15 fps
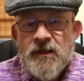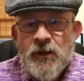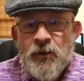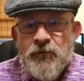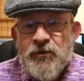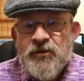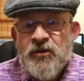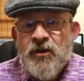Now,
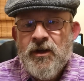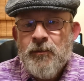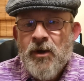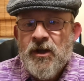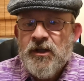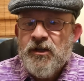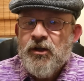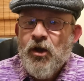every time
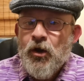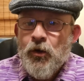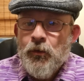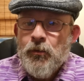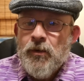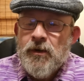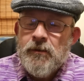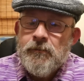I
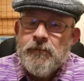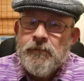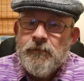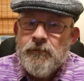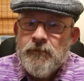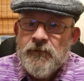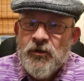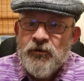go,
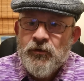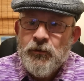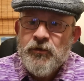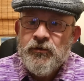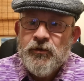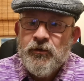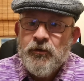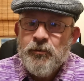there's
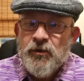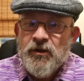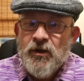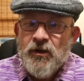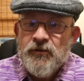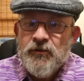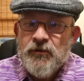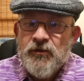always a group of
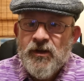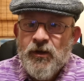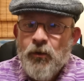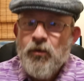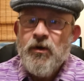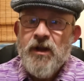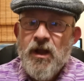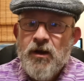guys who say,
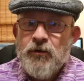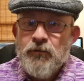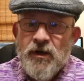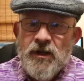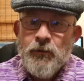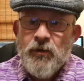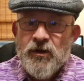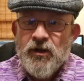"Oh yeah, I
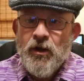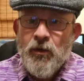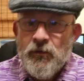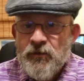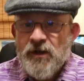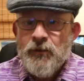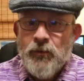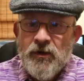really want to go.
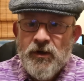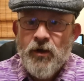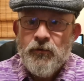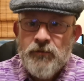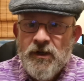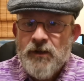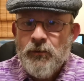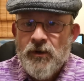I really want to
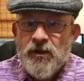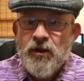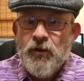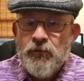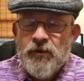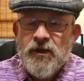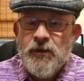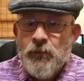go. Really want to
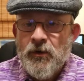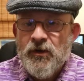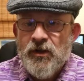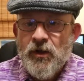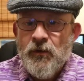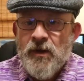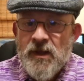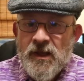go. Really
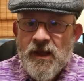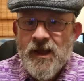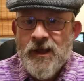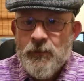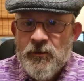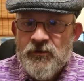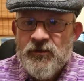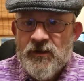want to go.
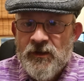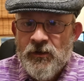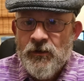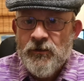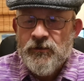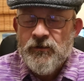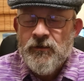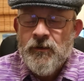How much does it
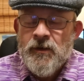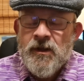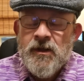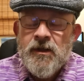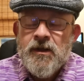cost?"